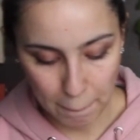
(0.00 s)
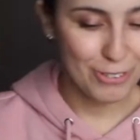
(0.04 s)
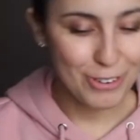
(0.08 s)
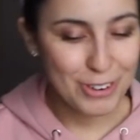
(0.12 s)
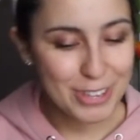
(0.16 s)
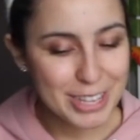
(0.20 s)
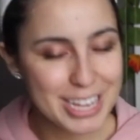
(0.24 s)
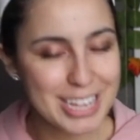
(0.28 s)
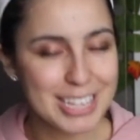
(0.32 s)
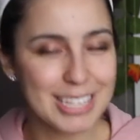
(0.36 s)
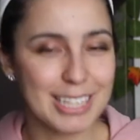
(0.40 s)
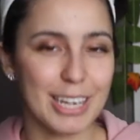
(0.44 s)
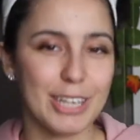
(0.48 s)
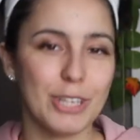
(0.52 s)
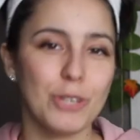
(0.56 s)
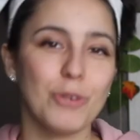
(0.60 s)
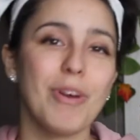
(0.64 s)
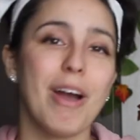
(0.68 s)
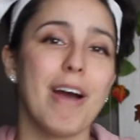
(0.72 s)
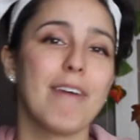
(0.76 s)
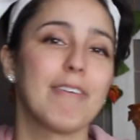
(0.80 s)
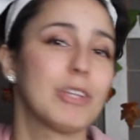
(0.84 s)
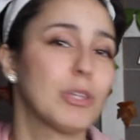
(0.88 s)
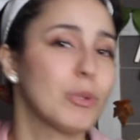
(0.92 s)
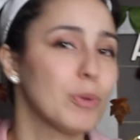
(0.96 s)
For this, I do
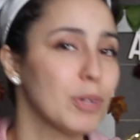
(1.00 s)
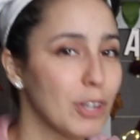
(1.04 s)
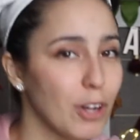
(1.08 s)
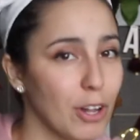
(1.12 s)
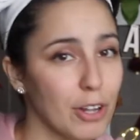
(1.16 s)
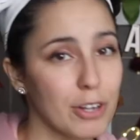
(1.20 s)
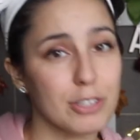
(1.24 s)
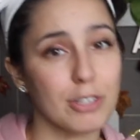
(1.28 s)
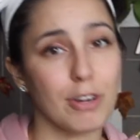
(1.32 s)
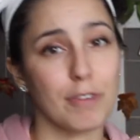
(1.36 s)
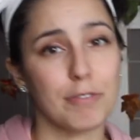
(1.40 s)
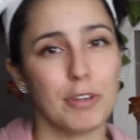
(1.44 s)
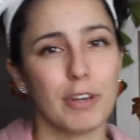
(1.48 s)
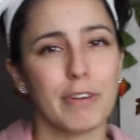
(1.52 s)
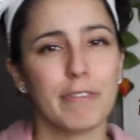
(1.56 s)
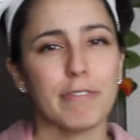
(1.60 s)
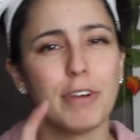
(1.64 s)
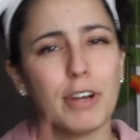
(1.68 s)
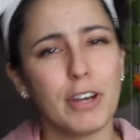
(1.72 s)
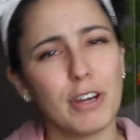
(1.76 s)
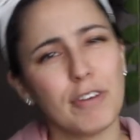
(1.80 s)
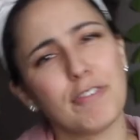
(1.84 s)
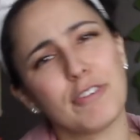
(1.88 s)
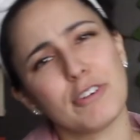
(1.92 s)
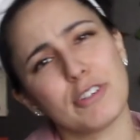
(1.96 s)
have a $3 off your
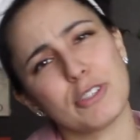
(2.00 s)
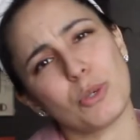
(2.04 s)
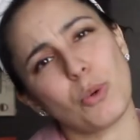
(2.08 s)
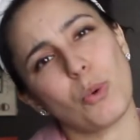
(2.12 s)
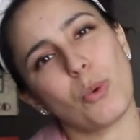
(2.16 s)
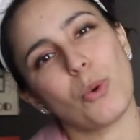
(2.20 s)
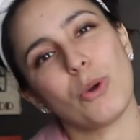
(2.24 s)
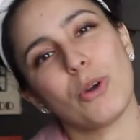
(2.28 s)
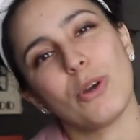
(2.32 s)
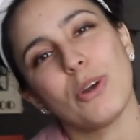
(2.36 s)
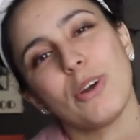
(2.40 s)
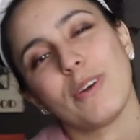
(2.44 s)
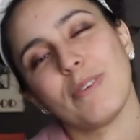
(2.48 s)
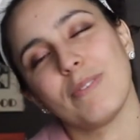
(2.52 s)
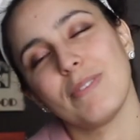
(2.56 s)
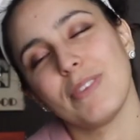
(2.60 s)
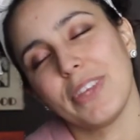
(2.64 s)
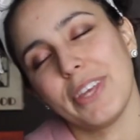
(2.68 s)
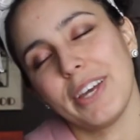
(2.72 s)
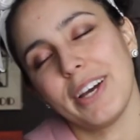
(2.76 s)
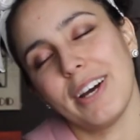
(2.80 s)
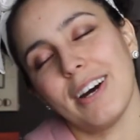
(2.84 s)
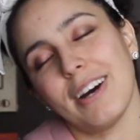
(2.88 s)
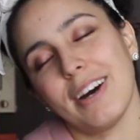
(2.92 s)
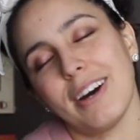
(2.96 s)
very first order,
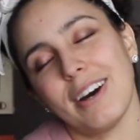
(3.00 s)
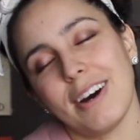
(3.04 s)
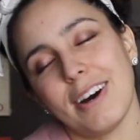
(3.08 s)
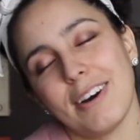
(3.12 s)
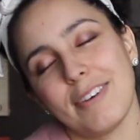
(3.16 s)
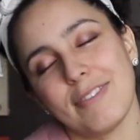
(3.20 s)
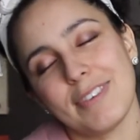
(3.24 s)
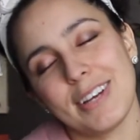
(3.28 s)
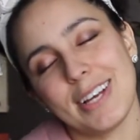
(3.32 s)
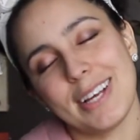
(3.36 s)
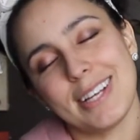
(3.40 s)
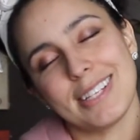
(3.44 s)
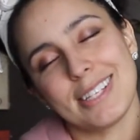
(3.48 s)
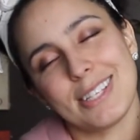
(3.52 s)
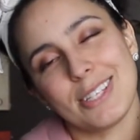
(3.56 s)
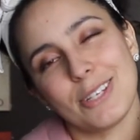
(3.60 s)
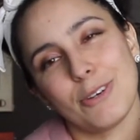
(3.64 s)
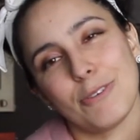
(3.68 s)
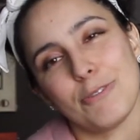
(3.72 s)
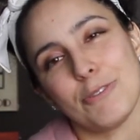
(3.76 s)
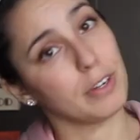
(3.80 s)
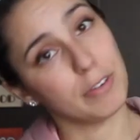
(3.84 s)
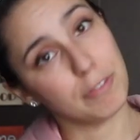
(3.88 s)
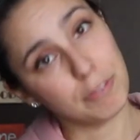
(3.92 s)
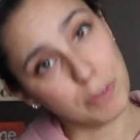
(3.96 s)
and
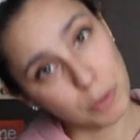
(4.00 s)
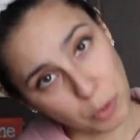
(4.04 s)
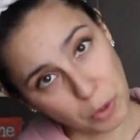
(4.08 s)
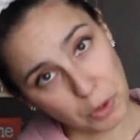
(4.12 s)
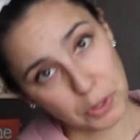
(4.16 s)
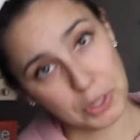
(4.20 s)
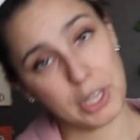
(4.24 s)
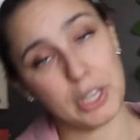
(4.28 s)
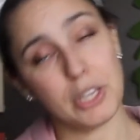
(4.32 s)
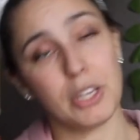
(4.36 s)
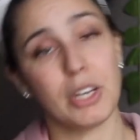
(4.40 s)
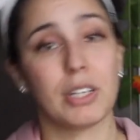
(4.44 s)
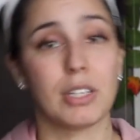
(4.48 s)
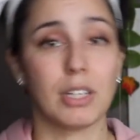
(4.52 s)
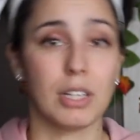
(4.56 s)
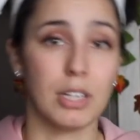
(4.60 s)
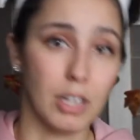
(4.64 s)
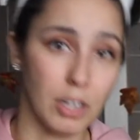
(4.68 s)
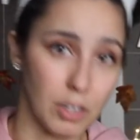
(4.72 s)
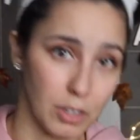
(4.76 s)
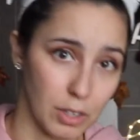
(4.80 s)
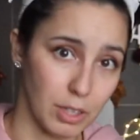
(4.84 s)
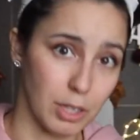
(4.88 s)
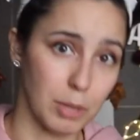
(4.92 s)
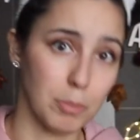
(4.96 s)
so if you want that, you have to
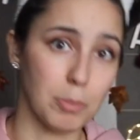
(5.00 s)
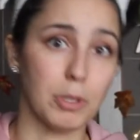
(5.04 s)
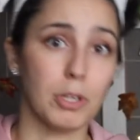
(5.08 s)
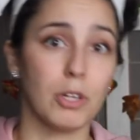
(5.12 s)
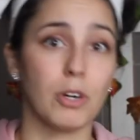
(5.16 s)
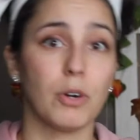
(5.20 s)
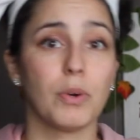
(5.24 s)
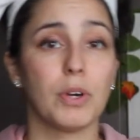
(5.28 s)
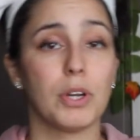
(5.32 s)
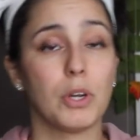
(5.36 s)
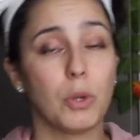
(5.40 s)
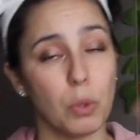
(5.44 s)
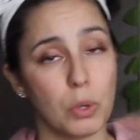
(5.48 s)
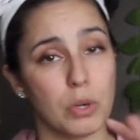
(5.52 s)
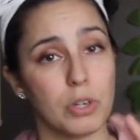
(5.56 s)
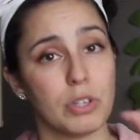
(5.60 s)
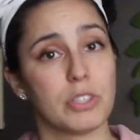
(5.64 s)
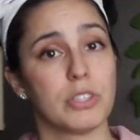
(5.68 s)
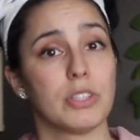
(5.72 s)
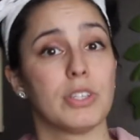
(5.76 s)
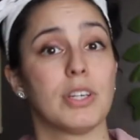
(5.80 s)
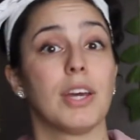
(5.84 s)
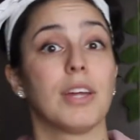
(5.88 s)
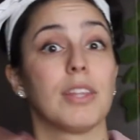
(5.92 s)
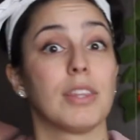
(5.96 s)
click on the link below in order
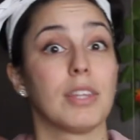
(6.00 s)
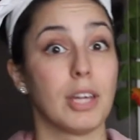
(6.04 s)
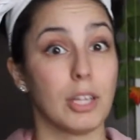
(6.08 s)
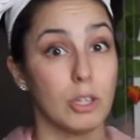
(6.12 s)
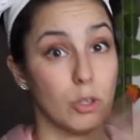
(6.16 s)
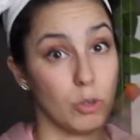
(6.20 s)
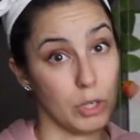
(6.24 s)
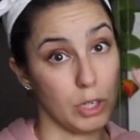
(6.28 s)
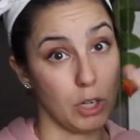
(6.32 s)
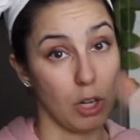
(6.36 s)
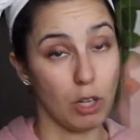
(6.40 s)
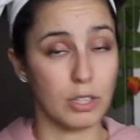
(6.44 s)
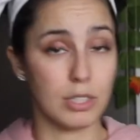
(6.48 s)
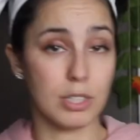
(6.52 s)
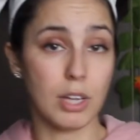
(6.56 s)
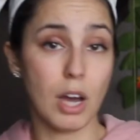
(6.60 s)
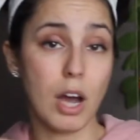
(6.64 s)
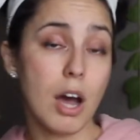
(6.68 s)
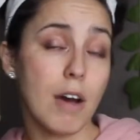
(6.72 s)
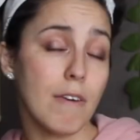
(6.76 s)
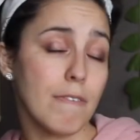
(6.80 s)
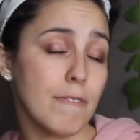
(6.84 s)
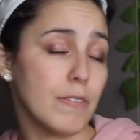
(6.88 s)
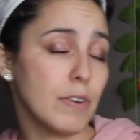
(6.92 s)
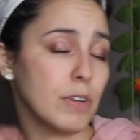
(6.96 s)
to get that $3
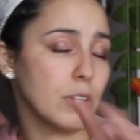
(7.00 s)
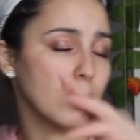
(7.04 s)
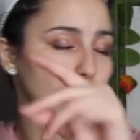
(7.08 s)
off.